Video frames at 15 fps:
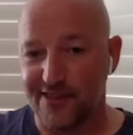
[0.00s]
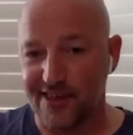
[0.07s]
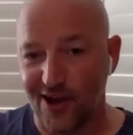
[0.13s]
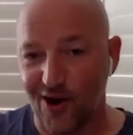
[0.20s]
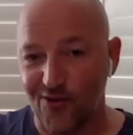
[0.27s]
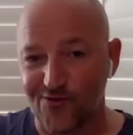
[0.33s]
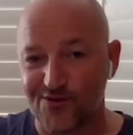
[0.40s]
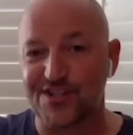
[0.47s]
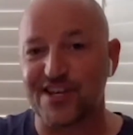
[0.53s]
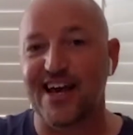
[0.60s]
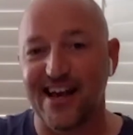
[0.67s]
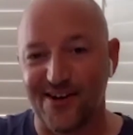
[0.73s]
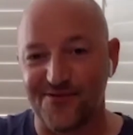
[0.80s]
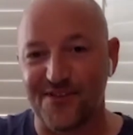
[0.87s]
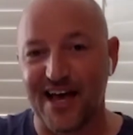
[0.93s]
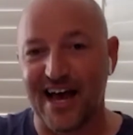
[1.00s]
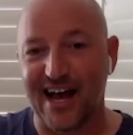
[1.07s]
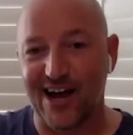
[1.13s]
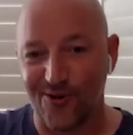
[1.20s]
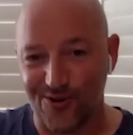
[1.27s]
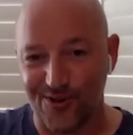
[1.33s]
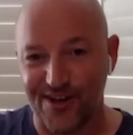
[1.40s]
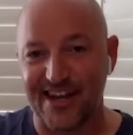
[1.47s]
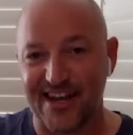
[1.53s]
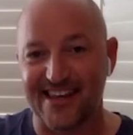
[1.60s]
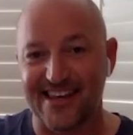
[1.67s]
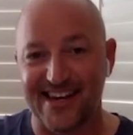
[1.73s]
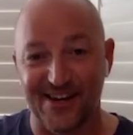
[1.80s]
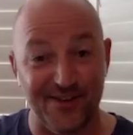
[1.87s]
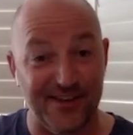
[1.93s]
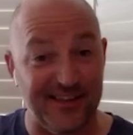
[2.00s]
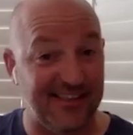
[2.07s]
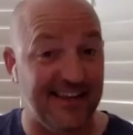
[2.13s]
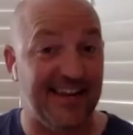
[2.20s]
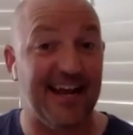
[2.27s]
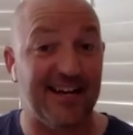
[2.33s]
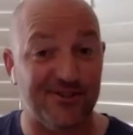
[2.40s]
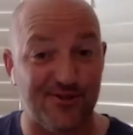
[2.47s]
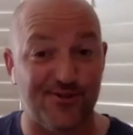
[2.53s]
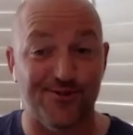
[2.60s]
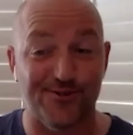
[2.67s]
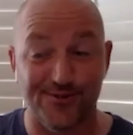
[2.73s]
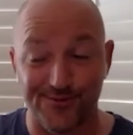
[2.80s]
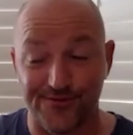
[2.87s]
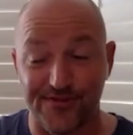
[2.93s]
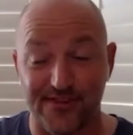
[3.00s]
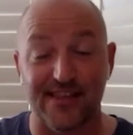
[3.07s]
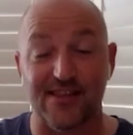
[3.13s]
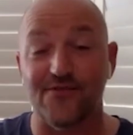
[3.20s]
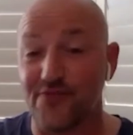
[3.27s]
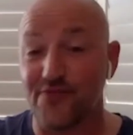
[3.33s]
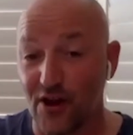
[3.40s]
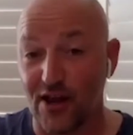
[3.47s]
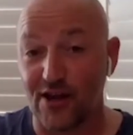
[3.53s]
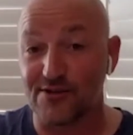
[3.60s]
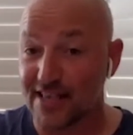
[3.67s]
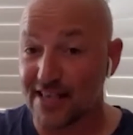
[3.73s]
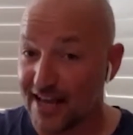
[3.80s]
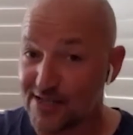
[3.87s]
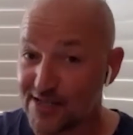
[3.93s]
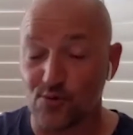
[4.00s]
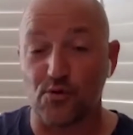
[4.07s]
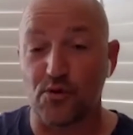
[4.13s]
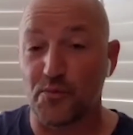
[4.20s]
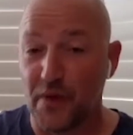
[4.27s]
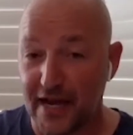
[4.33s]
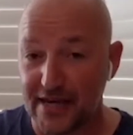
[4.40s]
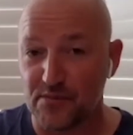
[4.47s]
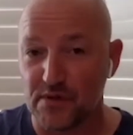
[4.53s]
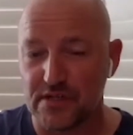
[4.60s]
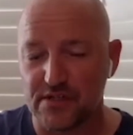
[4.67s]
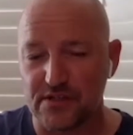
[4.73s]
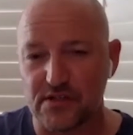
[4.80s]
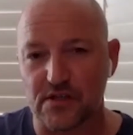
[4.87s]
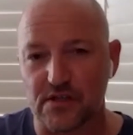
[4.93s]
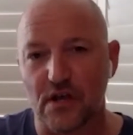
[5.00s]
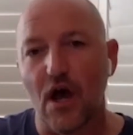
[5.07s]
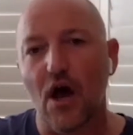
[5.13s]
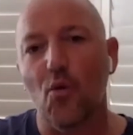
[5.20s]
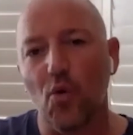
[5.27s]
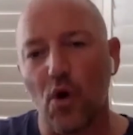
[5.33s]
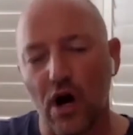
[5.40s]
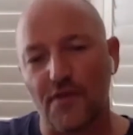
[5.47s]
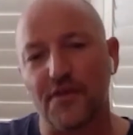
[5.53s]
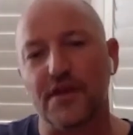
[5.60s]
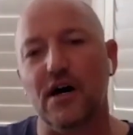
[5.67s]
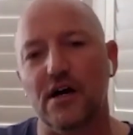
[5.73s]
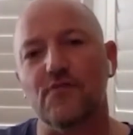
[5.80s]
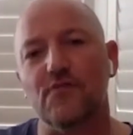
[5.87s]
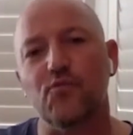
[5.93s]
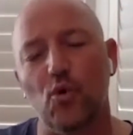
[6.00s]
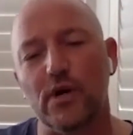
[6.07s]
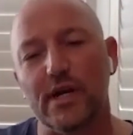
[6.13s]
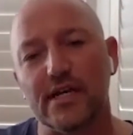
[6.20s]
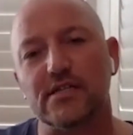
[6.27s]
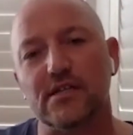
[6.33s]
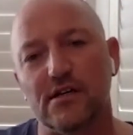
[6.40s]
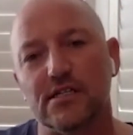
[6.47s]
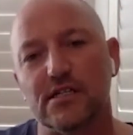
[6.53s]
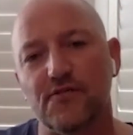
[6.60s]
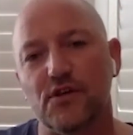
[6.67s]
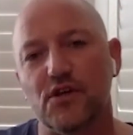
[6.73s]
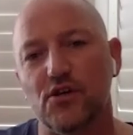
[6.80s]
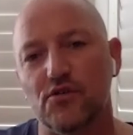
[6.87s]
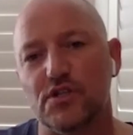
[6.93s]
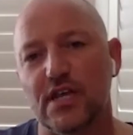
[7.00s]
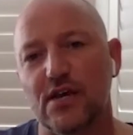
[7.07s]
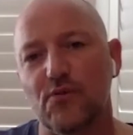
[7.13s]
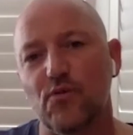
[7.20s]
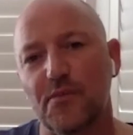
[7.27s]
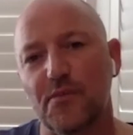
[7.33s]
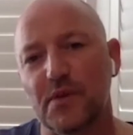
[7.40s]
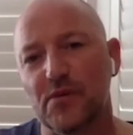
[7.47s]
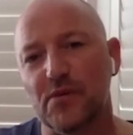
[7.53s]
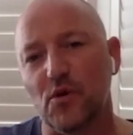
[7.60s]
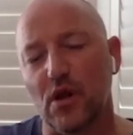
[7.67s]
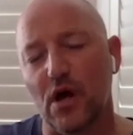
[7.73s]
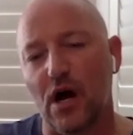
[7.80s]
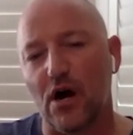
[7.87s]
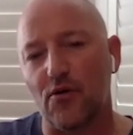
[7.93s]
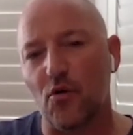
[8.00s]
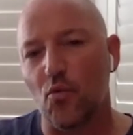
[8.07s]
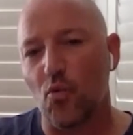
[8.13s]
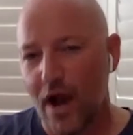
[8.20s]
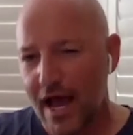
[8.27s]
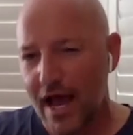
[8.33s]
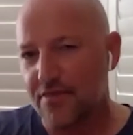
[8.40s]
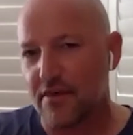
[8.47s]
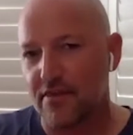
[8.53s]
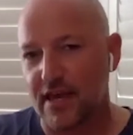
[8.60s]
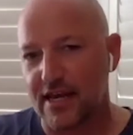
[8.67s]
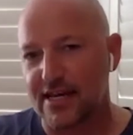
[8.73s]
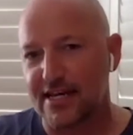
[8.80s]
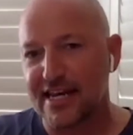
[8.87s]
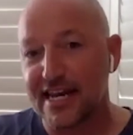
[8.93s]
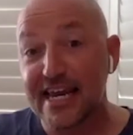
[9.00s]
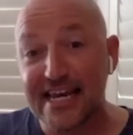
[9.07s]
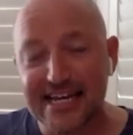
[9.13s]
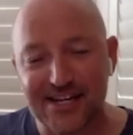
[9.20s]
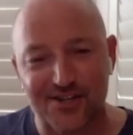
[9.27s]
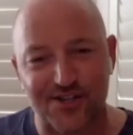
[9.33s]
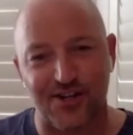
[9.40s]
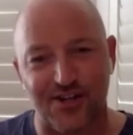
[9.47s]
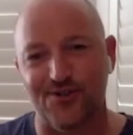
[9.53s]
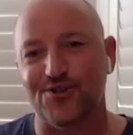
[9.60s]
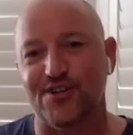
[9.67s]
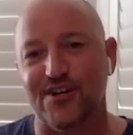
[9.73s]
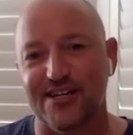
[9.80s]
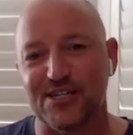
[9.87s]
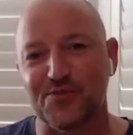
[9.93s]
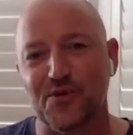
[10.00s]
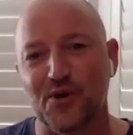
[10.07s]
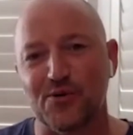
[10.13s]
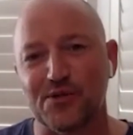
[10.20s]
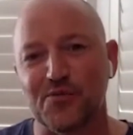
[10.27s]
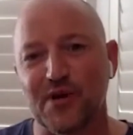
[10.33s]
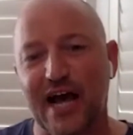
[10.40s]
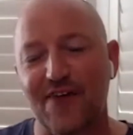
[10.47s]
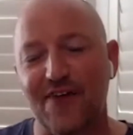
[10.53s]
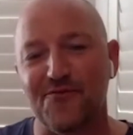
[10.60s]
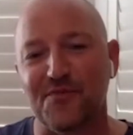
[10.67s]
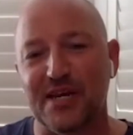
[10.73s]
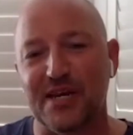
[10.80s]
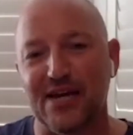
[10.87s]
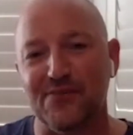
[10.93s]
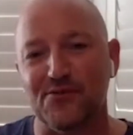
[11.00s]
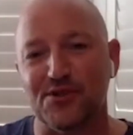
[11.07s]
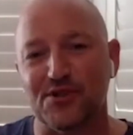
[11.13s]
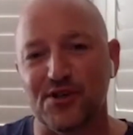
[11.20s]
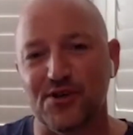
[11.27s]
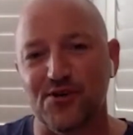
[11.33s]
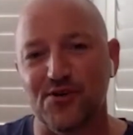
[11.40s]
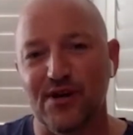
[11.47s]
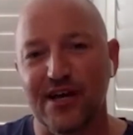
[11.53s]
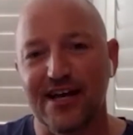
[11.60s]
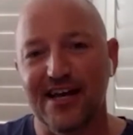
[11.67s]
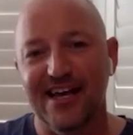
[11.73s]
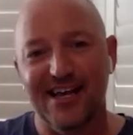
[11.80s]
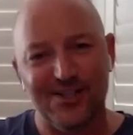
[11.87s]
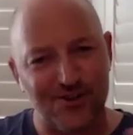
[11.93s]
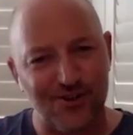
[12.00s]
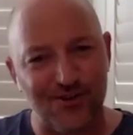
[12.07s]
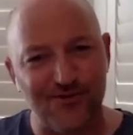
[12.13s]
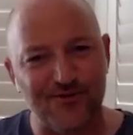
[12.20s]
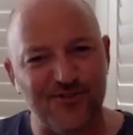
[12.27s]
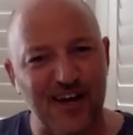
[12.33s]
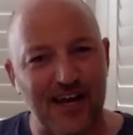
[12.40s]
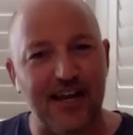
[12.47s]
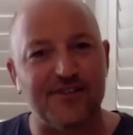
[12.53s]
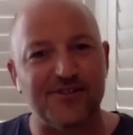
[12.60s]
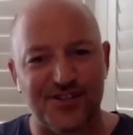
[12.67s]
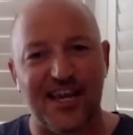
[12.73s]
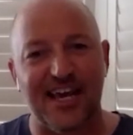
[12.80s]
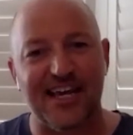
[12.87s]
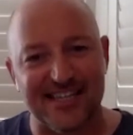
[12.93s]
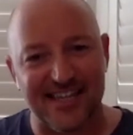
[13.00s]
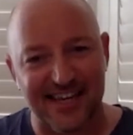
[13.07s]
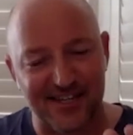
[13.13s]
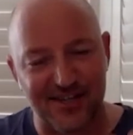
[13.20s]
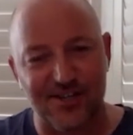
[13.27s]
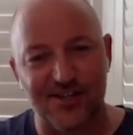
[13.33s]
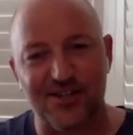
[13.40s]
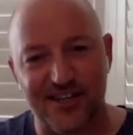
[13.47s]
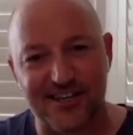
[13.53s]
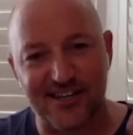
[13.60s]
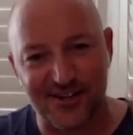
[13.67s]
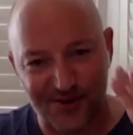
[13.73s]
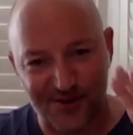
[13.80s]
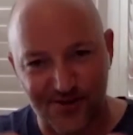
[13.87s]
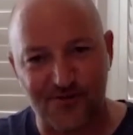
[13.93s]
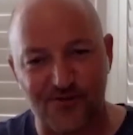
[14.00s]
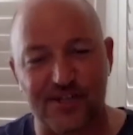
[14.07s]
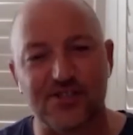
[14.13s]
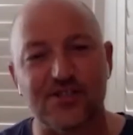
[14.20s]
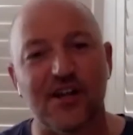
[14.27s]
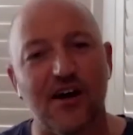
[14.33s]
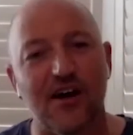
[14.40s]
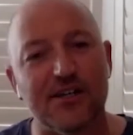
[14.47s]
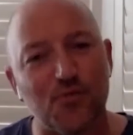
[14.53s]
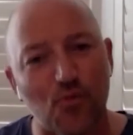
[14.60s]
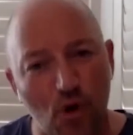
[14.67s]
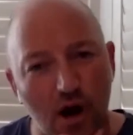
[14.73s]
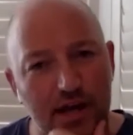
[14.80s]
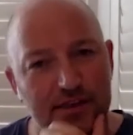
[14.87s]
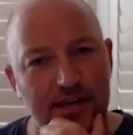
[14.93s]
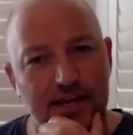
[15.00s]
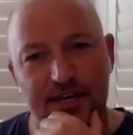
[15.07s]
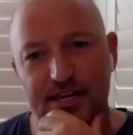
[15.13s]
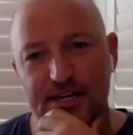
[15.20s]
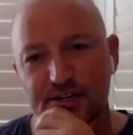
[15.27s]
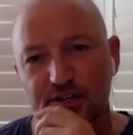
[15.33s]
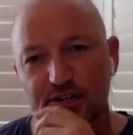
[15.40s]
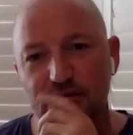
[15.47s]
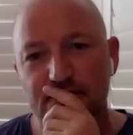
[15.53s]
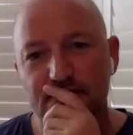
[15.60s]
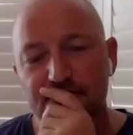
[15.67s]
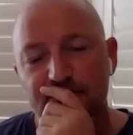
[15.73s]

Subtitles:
the onset of that, or the natural thing that follows that, is all the payments. What other kind of warning signs have you seen where people are aware that they need a solution like Tipalti, but haven't been able to sort of enunciate it, to sort of crystallize why they need you?